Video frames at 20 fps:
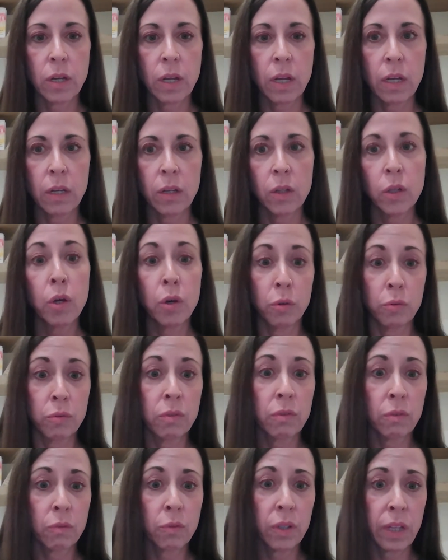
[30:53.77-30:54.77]

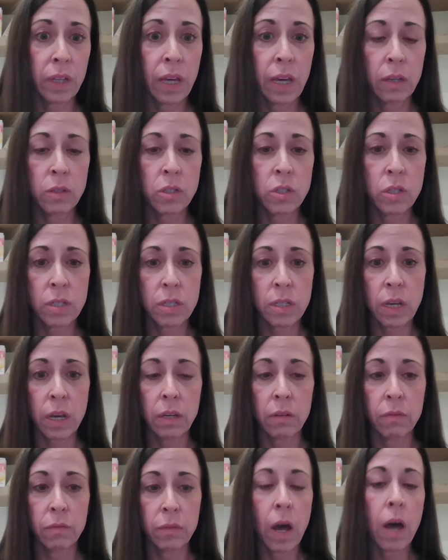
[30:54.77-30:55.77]
alone, really, and just kind
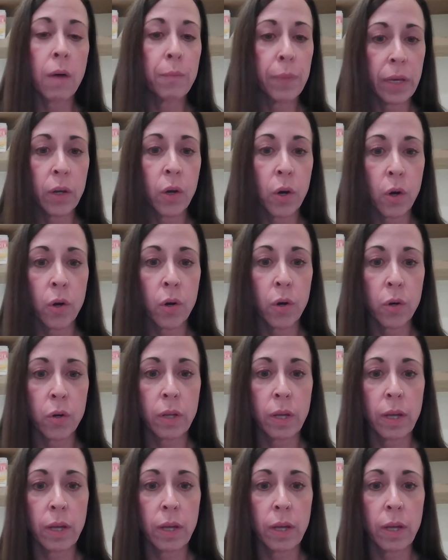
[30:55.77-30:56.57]
of not being heard,